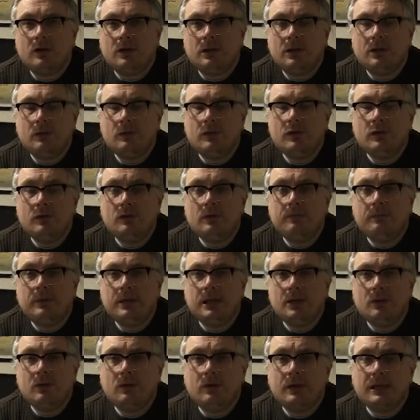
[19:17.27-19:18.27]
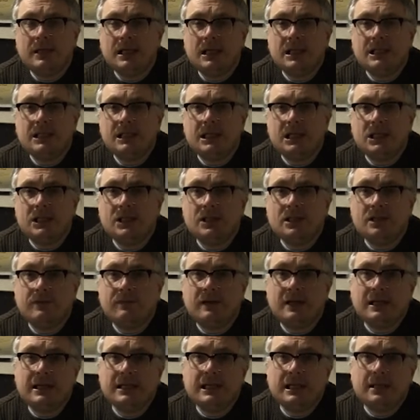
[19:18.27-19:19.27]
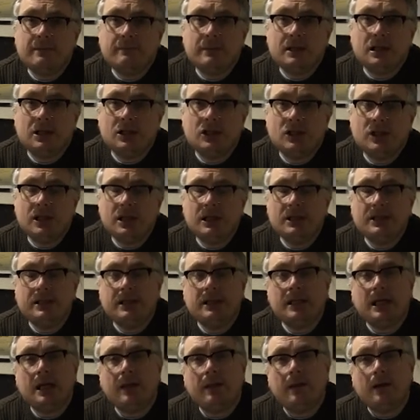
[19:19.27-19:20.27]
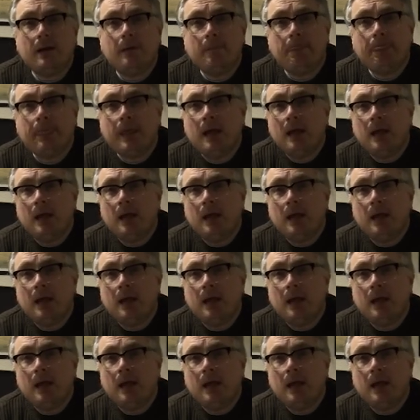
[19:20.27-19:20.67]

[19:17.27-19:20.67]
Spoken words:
You know, European organisations have had an email chain together